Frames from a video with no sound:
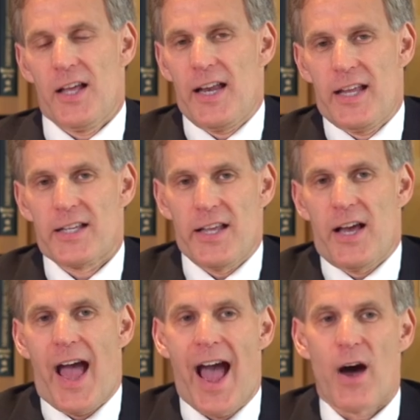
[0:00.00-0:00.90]

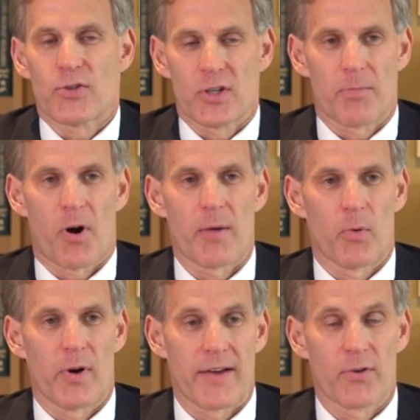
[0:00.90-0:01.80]
a house, an
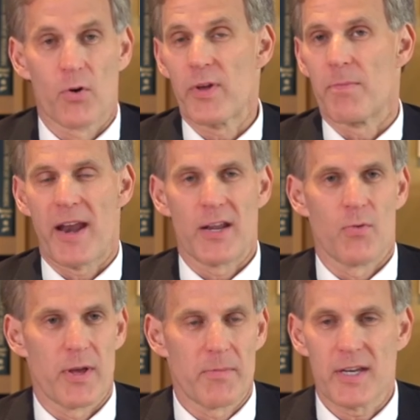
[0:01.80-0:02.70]
apartment, whatever, with many
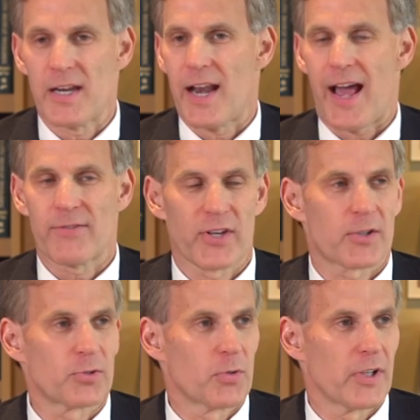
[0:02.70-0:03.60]
women and have
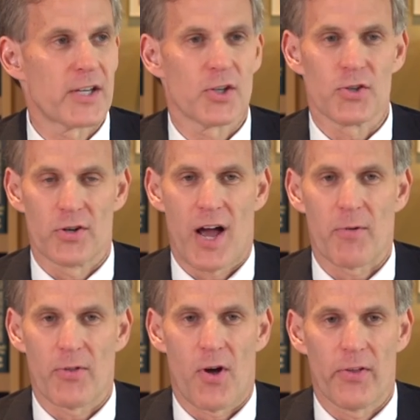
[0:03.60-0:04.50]
sexual relations or
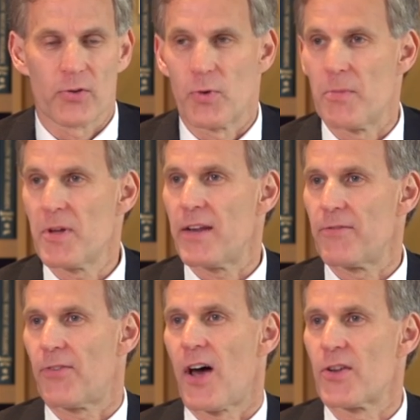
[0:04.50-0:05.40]
not with all those women
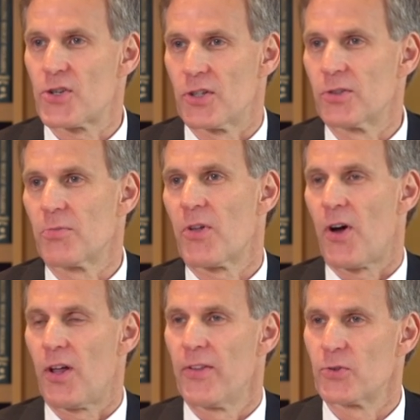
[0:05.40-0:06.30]
and father children with
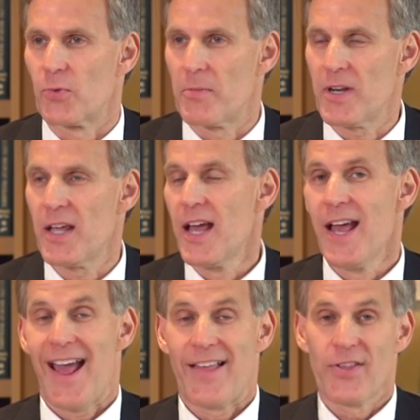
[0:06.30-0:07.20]
all those women.
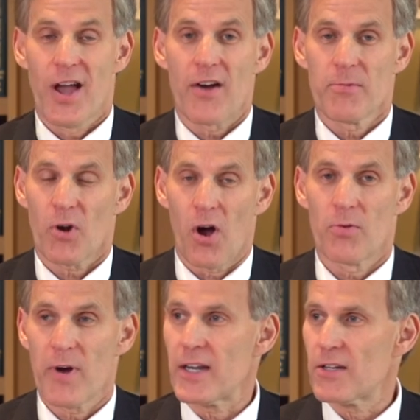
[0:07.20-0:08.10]
And the government
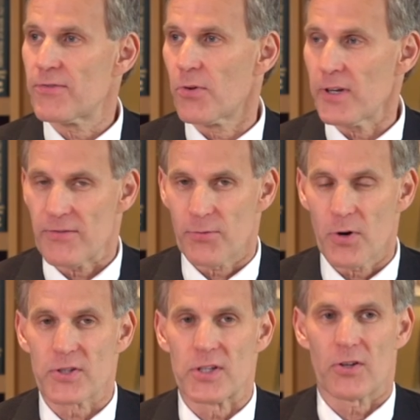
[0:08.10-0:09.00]
already
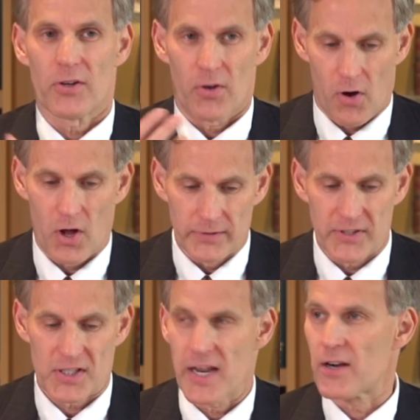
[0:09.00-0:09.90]
enforces all of
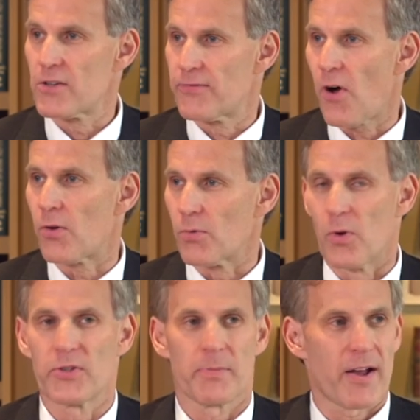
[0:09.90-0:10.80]
its standard default
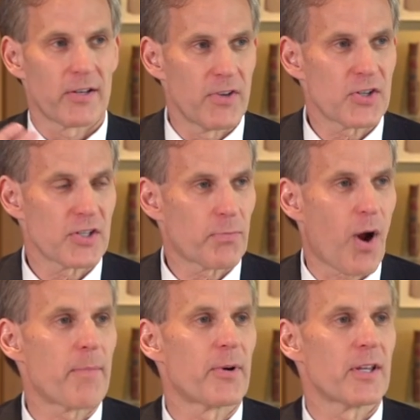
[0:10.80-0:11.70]
rules about division of
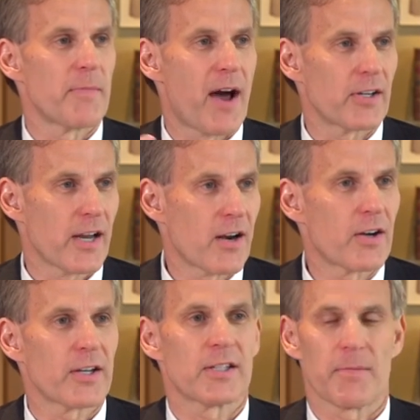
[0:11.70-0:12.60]
property, about inheritance,